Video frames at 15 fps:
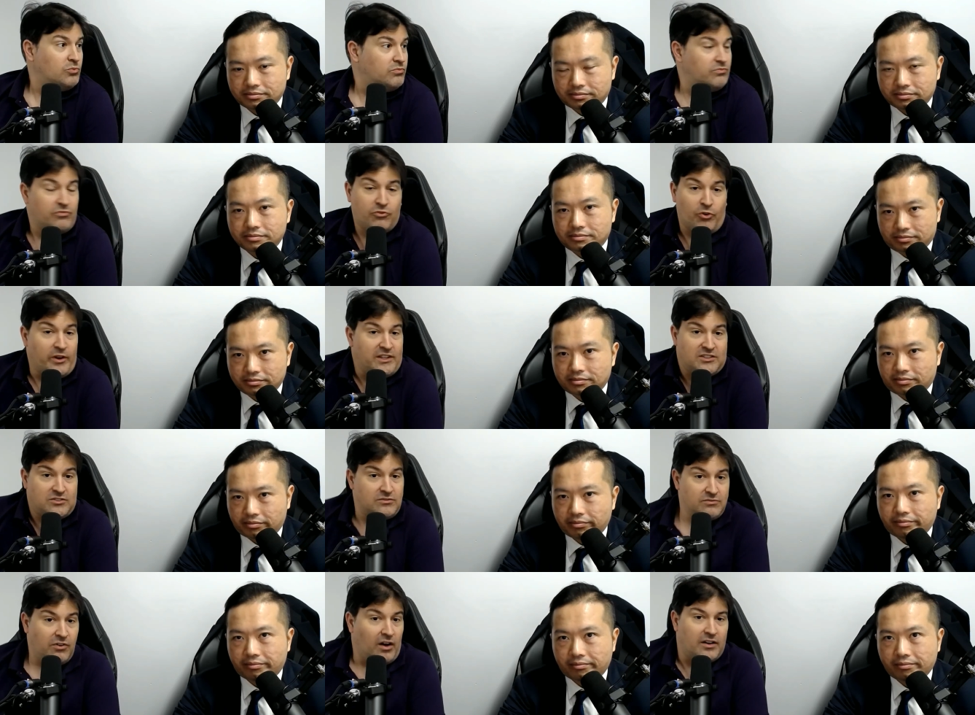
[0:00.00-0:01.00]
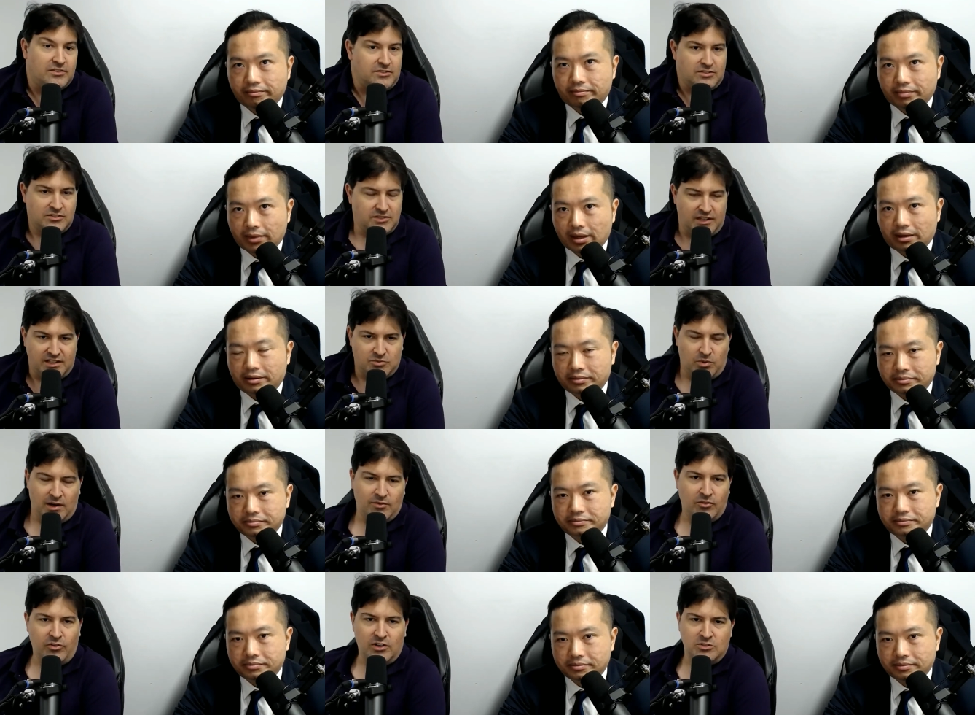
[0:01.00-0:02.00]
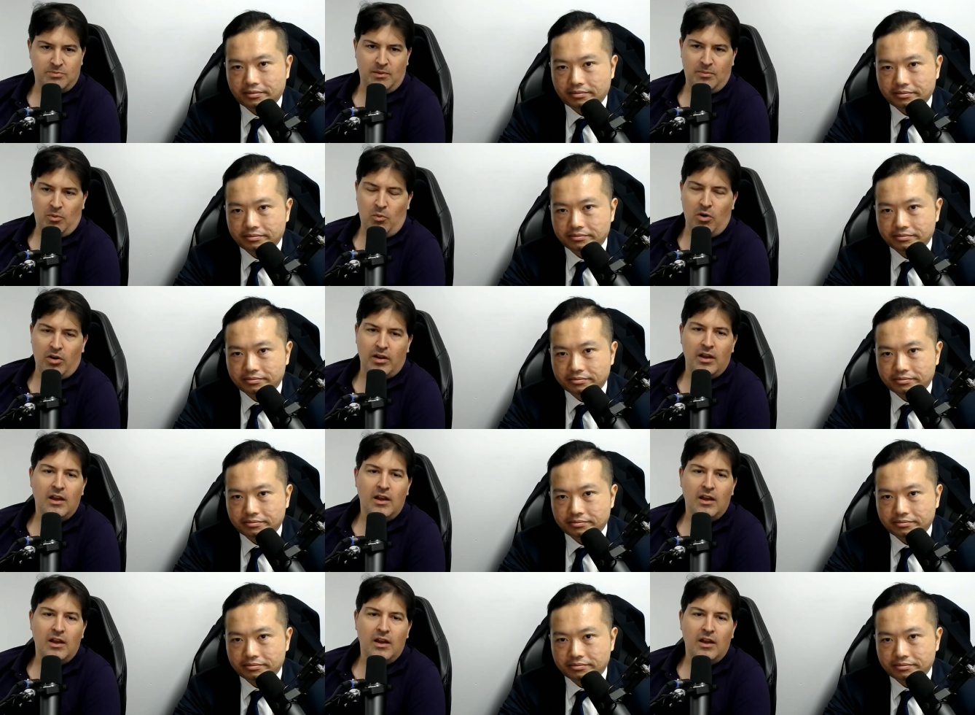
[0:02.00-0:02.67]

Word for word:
Speaker 1: freeze funds, yeah. seize whatever funds people work.